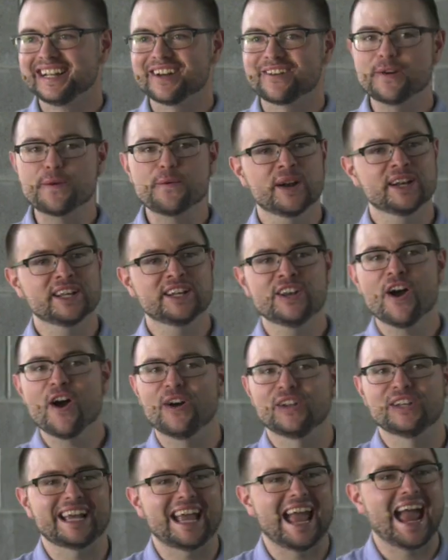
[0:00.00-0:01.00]
We want to
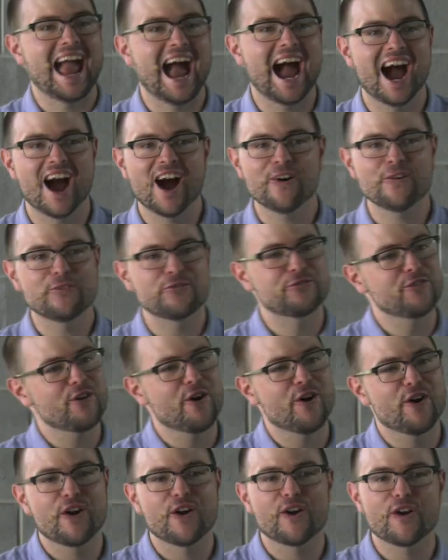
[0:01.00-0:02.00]
know, like, how
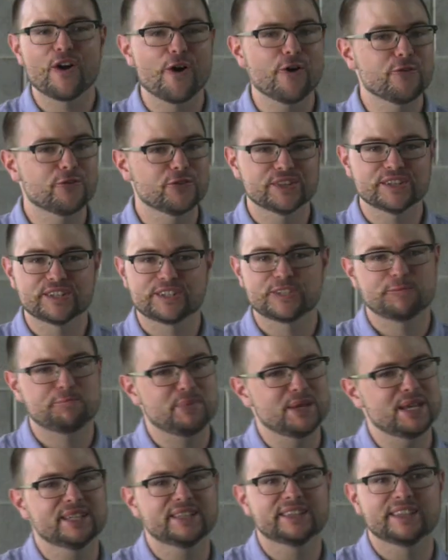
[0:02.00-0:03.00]
far over the
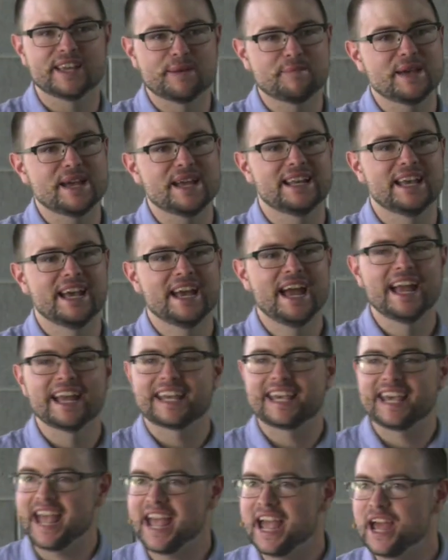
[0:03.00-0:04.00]
speed limit
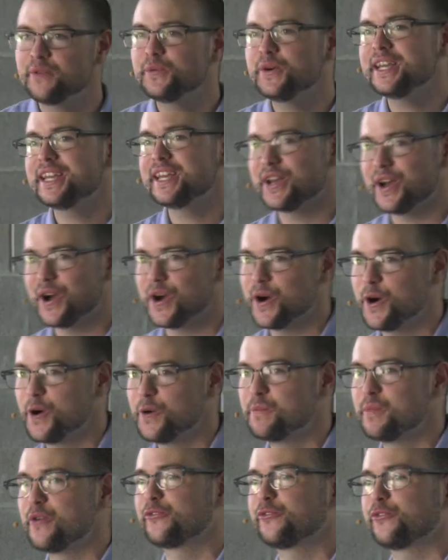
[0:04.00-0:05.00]
can we
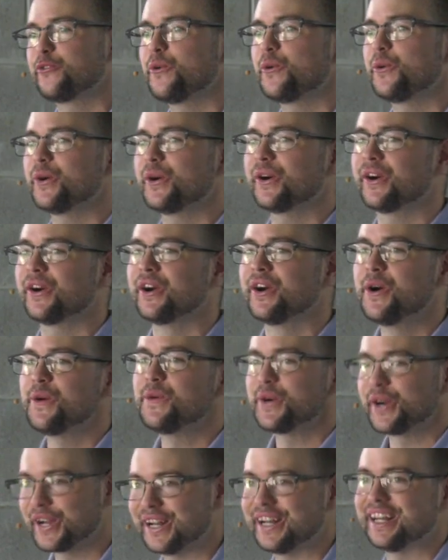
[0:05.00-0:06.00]
go before
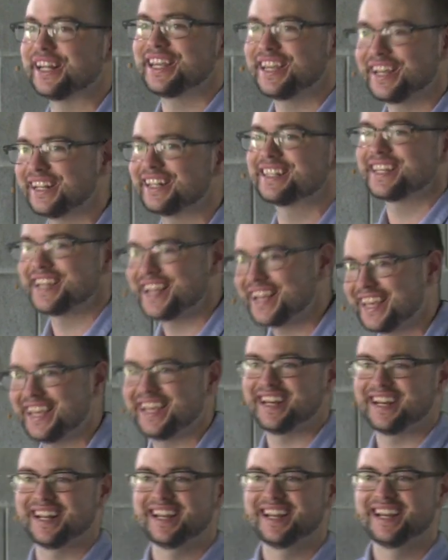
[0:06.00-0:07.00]
we're going to get a
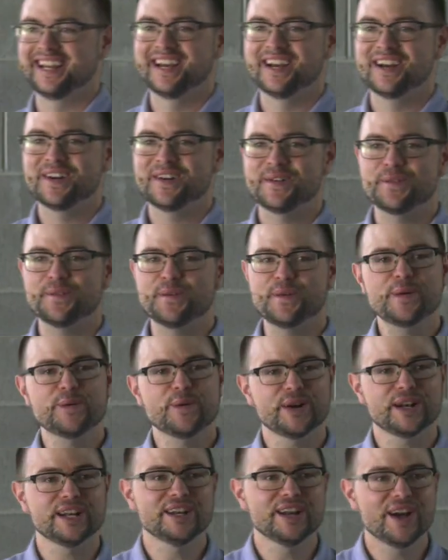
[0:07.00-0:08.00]
ticket? We
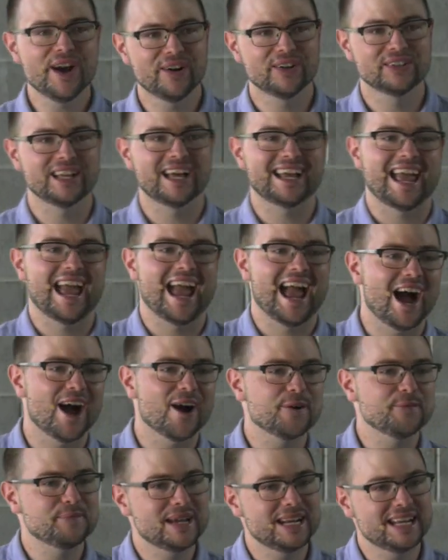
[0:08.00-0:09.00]
want to know, like,
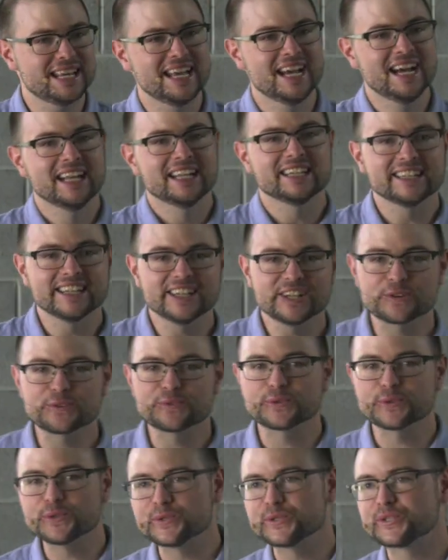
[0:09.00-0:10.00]
how many little
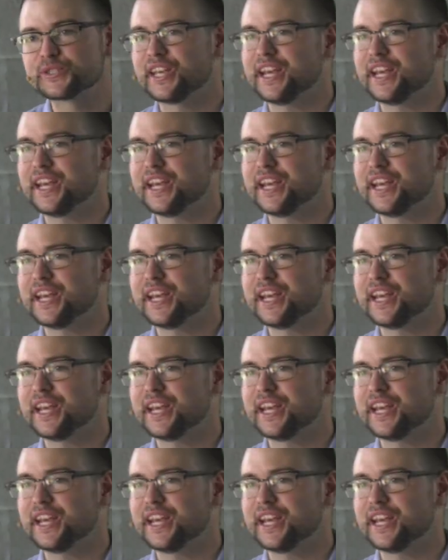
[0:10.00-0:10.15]
rules